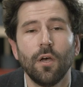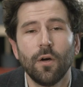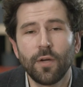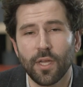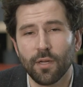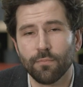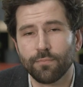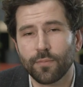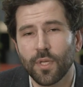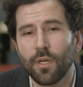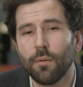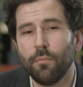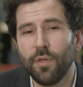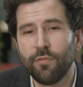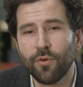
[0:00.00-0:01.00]
Okay,
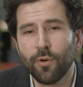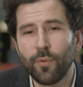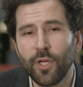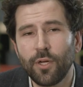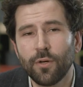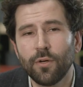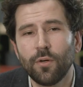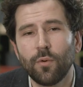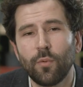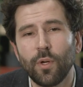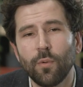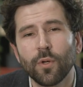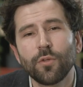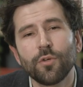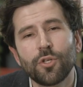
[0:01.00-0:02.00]
before we go, we
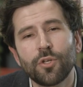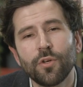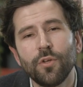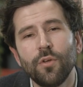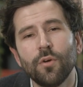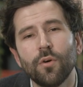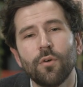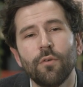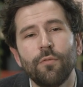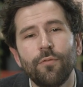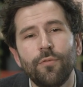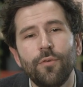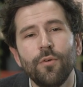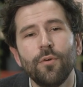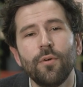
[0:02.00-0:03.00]
want to show you a
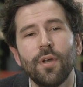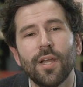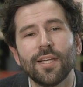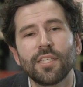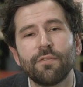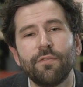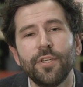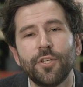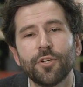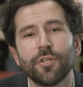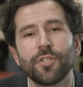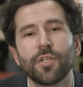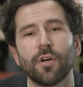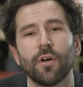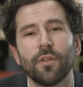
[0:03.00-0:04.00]
few last
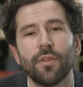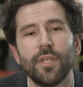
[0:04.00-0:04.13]
features on